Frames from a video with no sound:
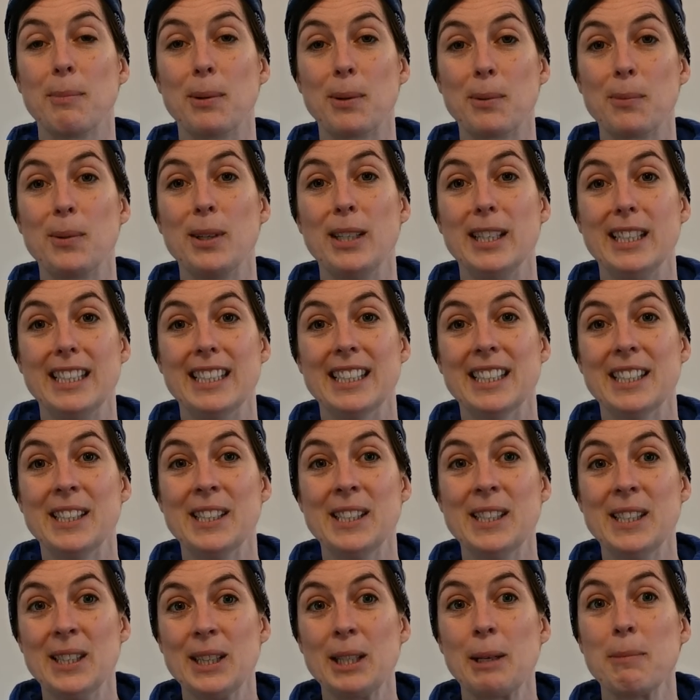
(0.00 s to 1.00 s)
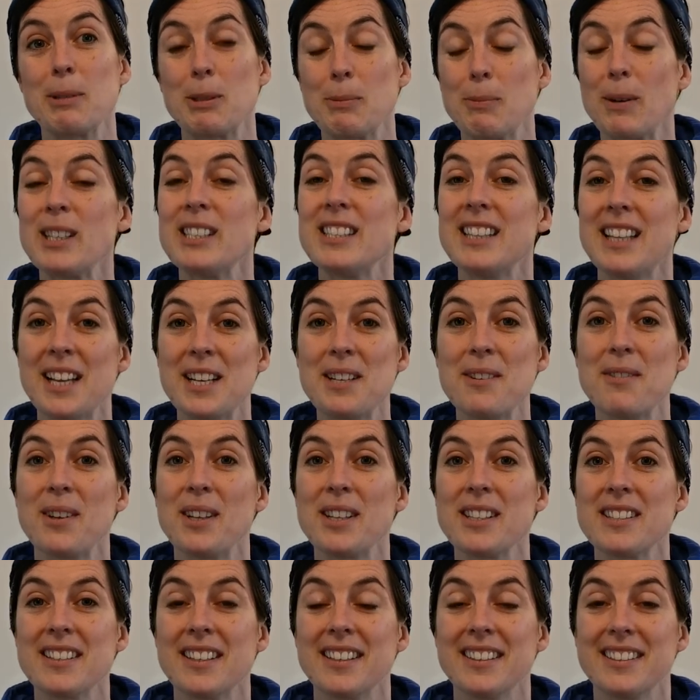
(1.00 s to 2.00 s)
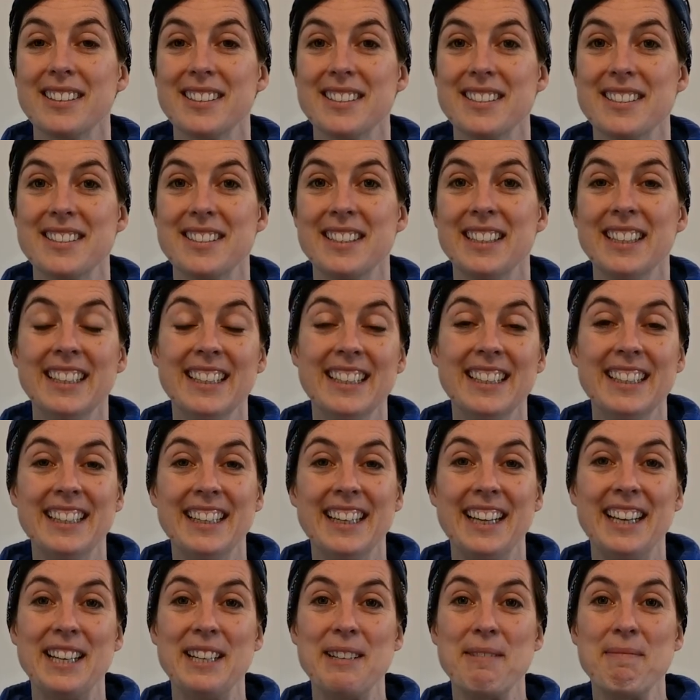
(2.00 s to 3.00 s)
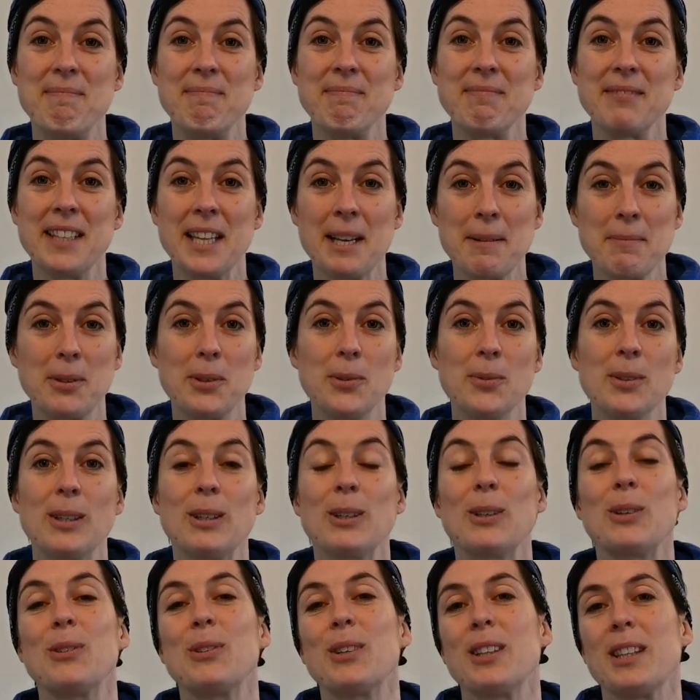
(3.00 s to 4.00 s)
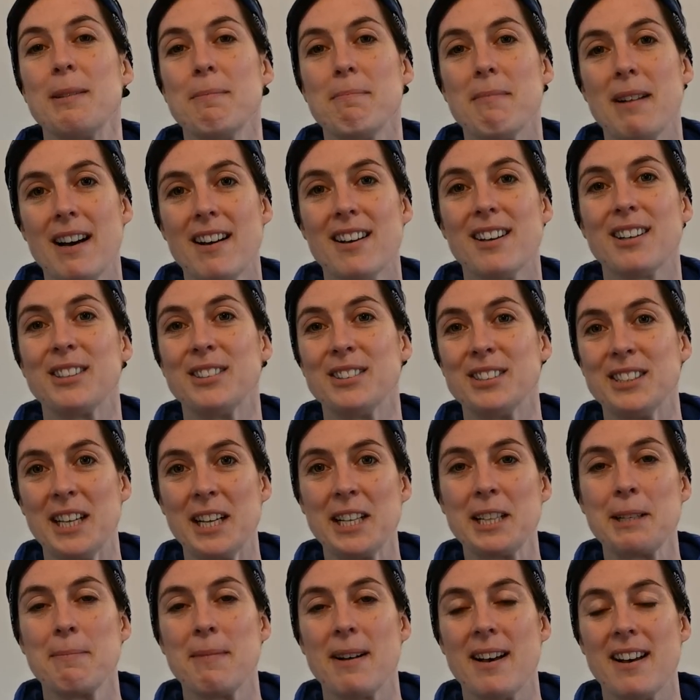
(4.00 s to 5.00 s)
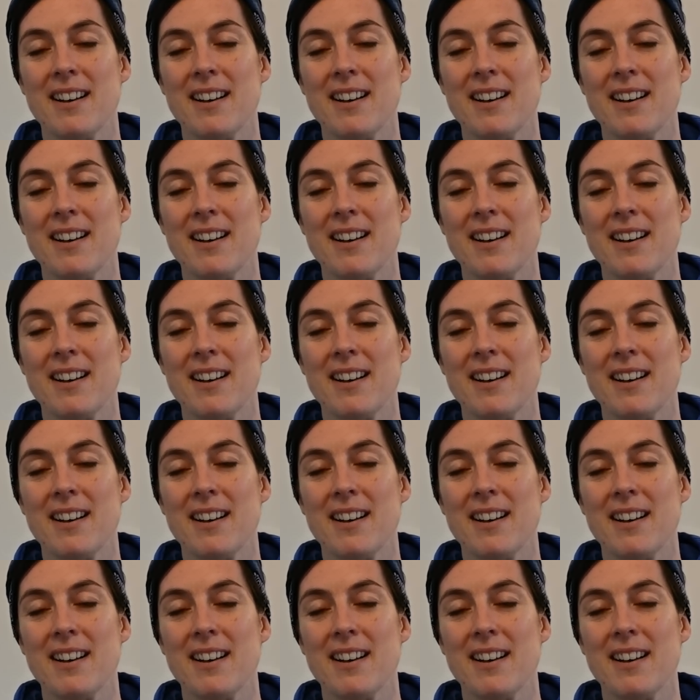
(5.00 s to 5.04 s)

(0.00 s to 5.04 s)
but we have a bunch of time of us, I guess. Can't go with glory the machach and tiach the